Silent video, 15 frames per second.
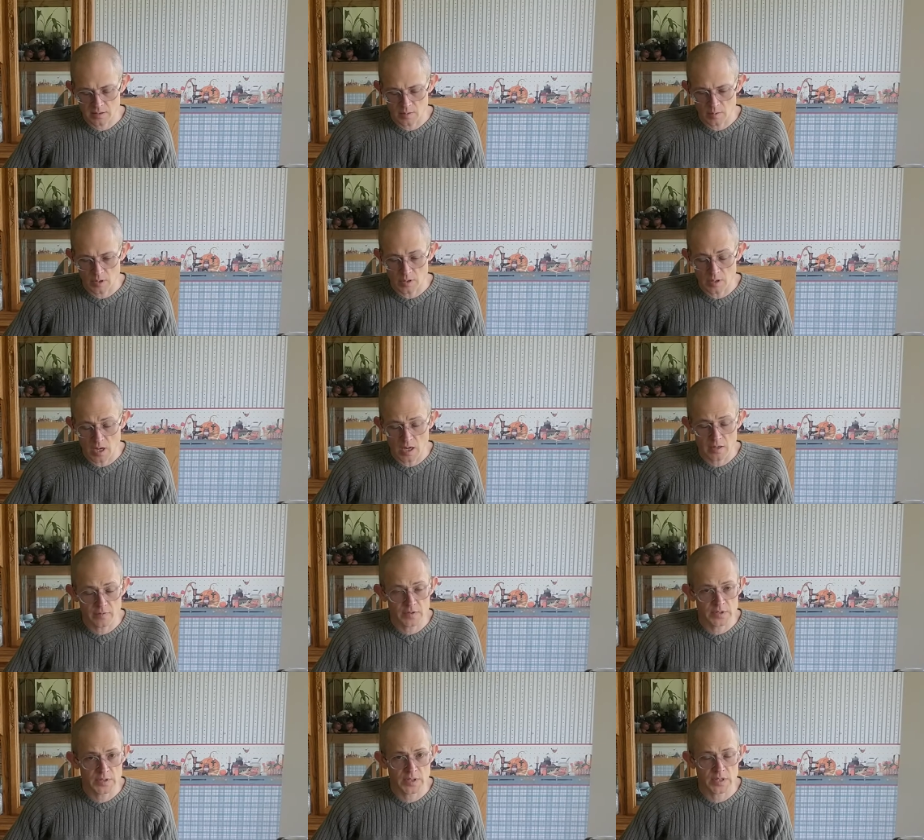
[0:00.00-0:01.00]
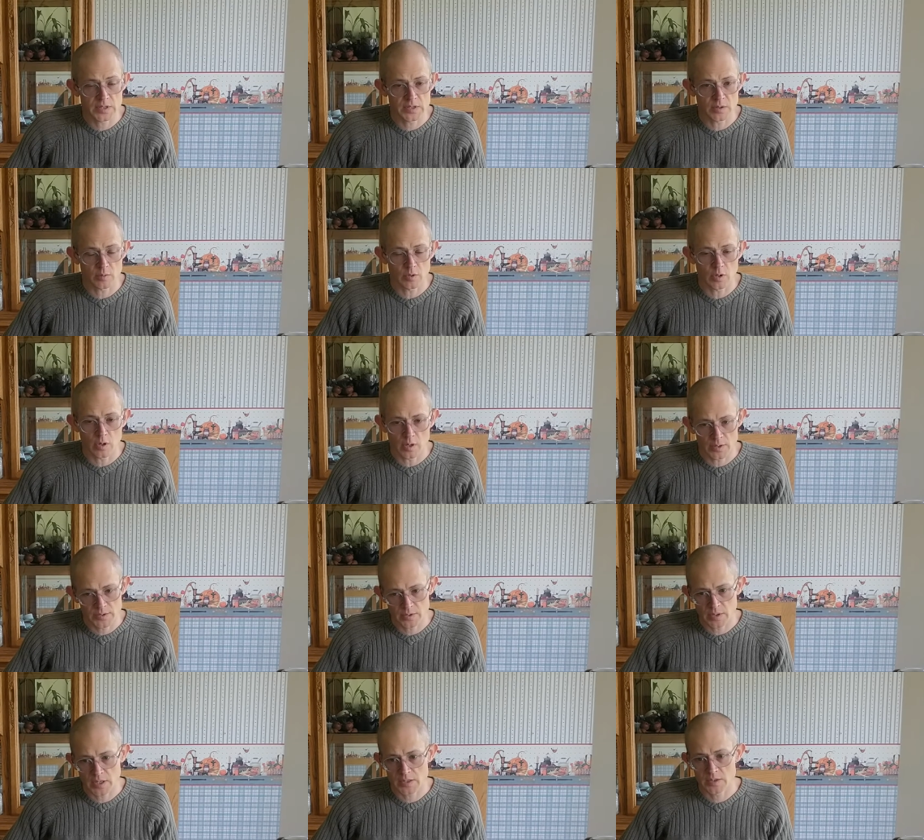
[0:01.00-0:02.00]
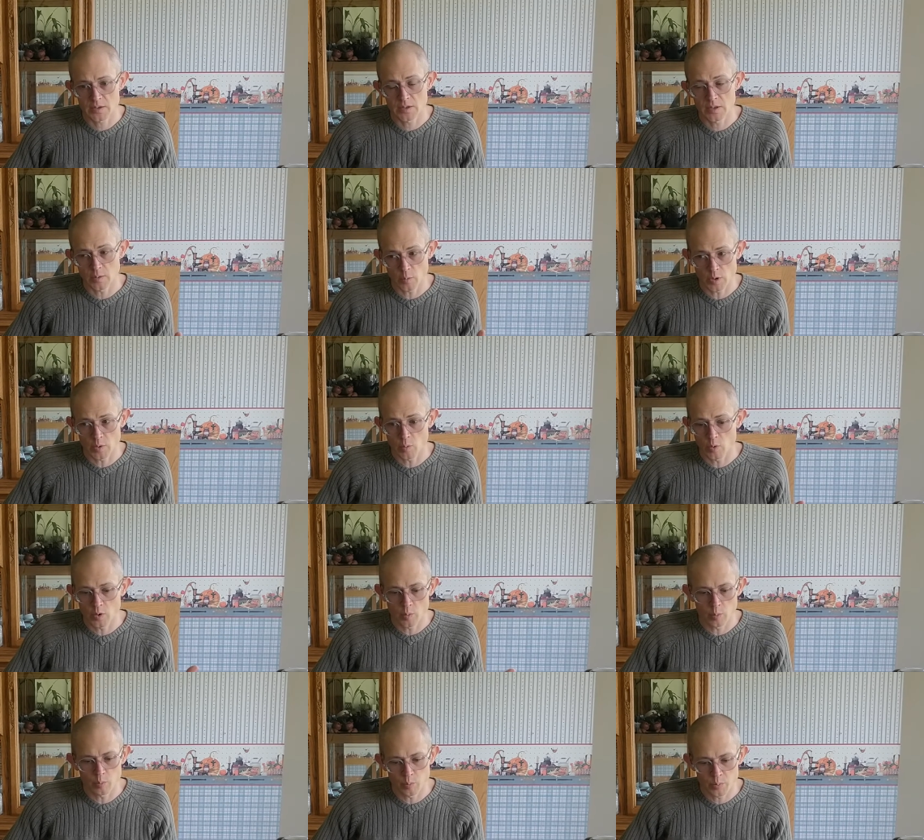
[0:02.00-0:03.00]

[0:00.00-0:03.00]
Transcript: There were a lot of designs that were also excellent that we will